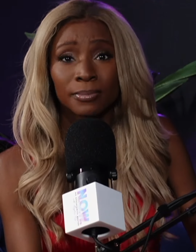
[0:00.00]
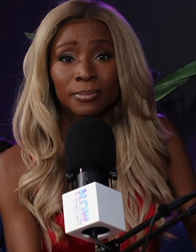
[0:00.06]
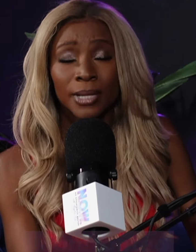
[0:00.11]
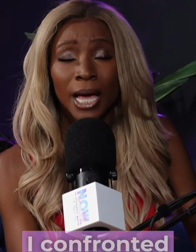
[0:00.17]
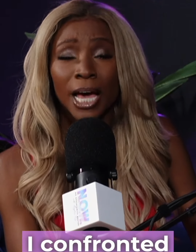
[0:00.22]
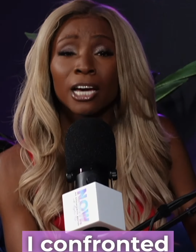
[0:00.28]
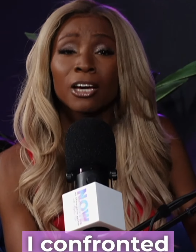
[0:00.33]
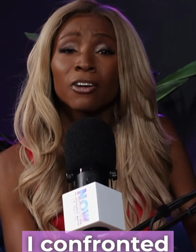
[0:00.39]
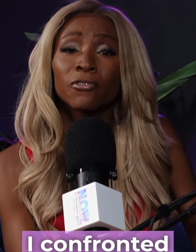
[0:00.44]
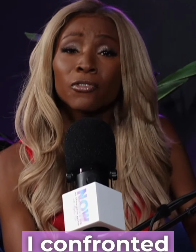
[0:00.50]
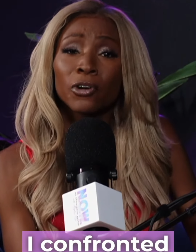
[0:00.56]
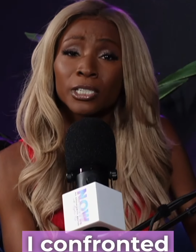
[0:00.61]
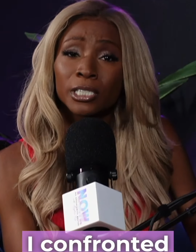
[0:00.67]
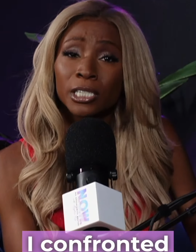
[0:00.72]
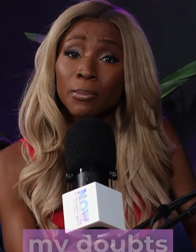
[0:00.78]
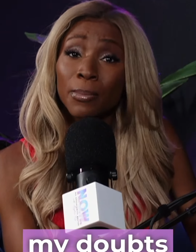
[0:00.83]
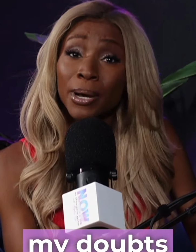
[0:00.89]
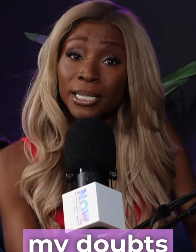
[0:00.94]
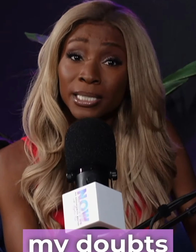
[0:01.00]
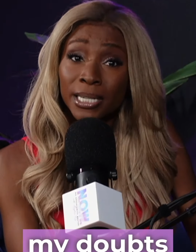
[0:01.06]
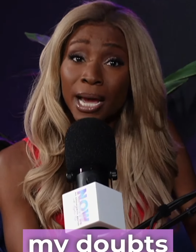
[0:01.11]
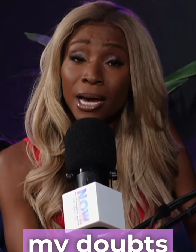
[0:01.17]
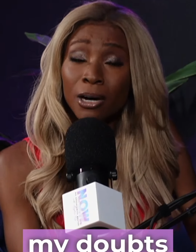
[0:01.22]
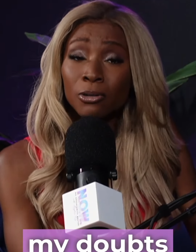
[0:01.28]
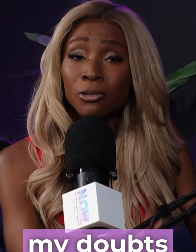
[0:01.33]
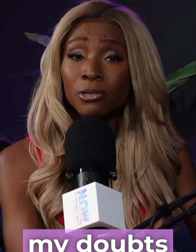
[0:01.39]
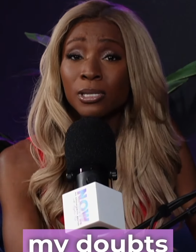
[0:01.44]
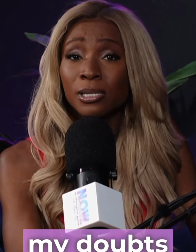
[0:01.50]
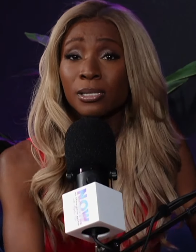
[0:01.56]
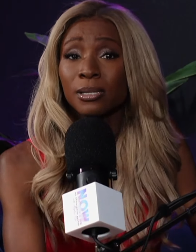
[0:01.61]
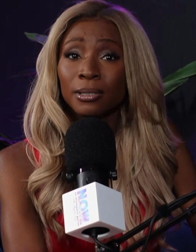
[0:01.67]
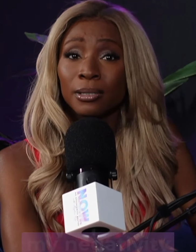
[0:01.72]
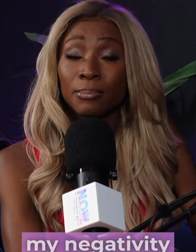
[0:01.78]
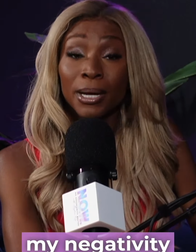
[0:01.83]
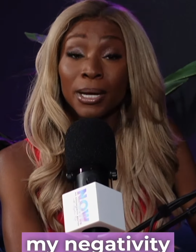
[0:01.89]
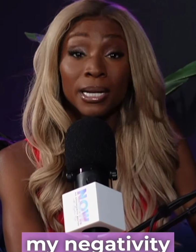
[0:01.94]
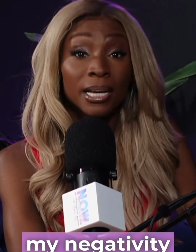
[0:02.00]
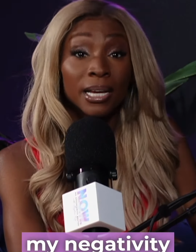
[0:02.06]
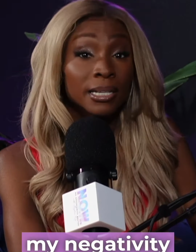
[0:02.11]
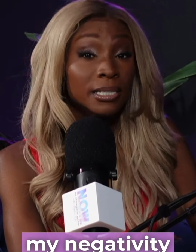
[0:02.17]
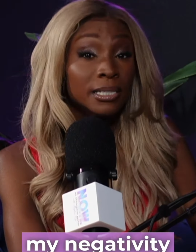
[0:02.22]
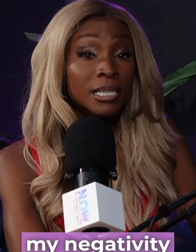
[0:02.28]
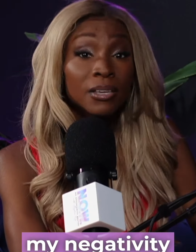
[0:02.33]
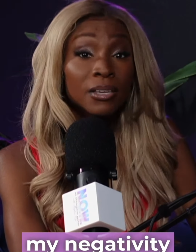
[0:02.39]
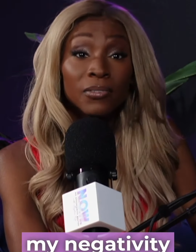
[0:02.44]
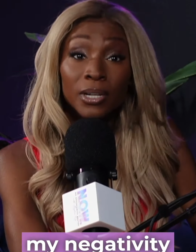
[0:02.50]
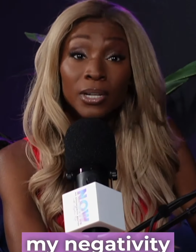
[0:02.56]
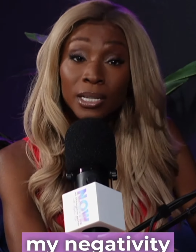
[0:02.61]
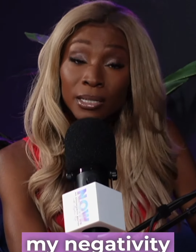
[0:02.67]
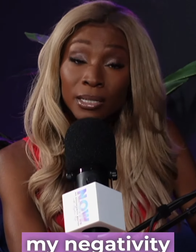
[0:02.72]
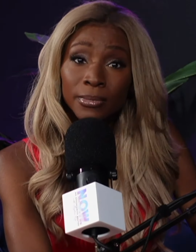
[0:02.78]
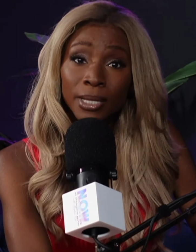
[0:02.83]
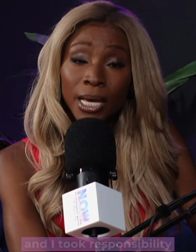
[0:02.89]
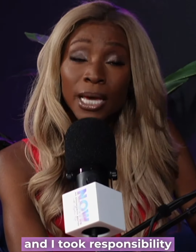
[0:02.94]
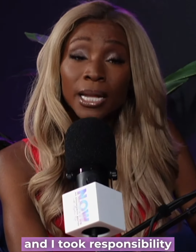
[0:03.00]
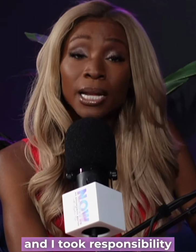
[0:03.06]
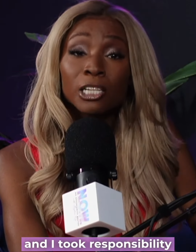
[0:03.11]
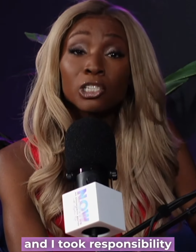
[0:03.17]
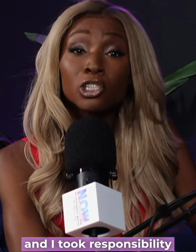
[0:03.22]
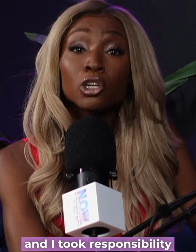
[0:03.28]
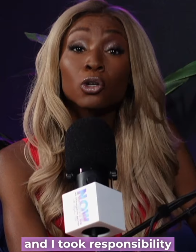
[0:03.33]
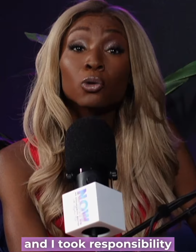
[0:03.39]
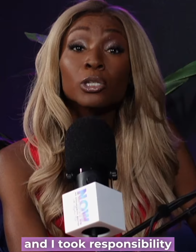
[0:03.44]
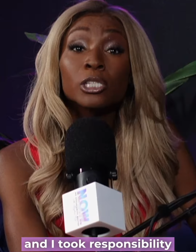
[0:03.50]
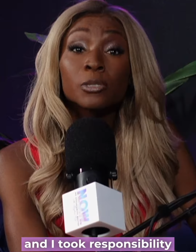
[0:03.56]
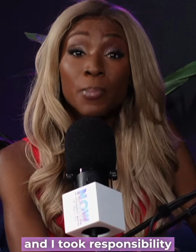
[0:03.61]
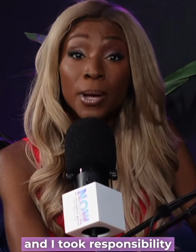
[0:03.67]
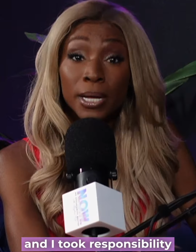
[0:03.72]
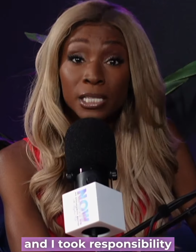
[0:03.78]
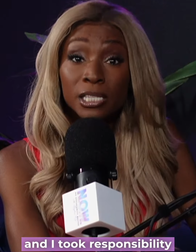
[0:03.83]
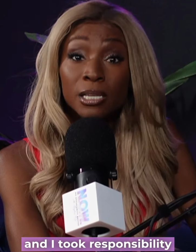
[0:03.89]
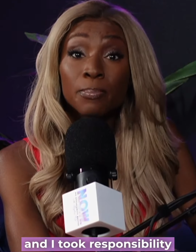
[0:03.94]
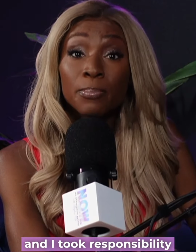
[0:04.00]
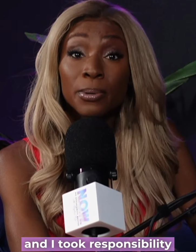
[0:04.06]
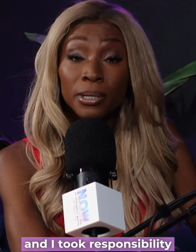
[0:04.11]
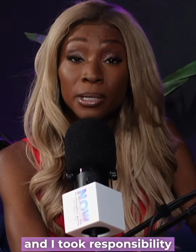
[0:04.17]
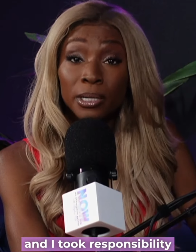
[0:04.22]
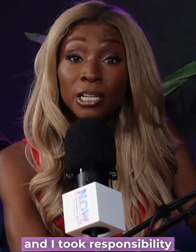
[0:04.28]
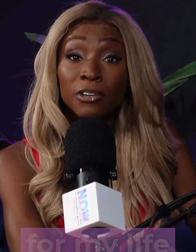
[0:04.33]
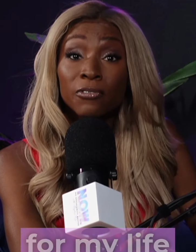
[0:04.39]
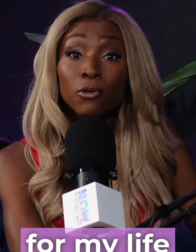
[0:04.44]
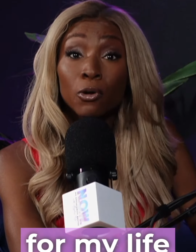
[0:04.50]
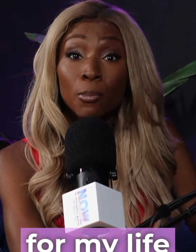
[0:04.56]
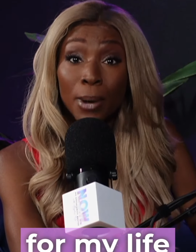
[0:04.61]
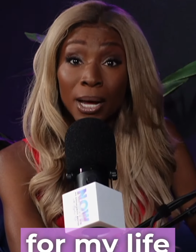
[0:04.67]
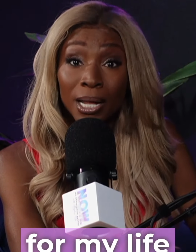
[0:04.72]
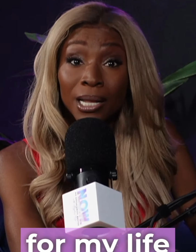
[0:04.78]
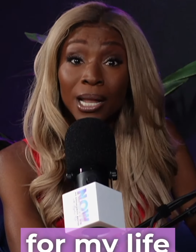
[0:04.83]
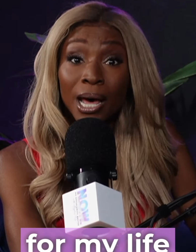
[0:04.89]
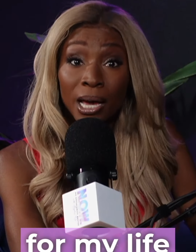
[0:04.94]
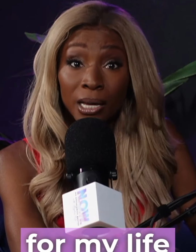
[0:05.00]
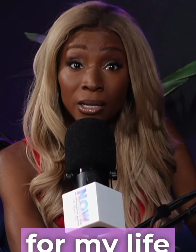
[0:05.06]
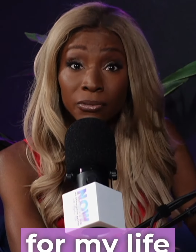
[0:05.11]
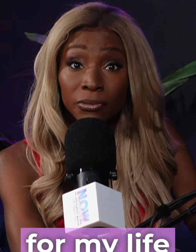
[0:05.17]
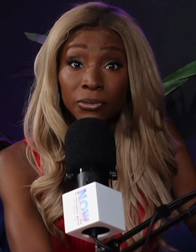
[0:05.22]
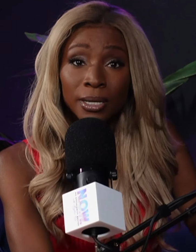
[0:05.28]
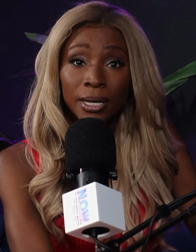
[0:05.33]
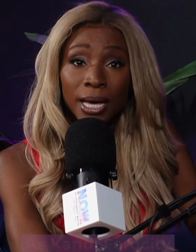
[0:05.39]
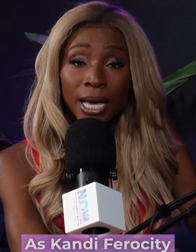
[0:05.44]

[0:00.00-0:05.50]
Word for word: I confronted my doubts, my negativity, and I took responsibility for my life.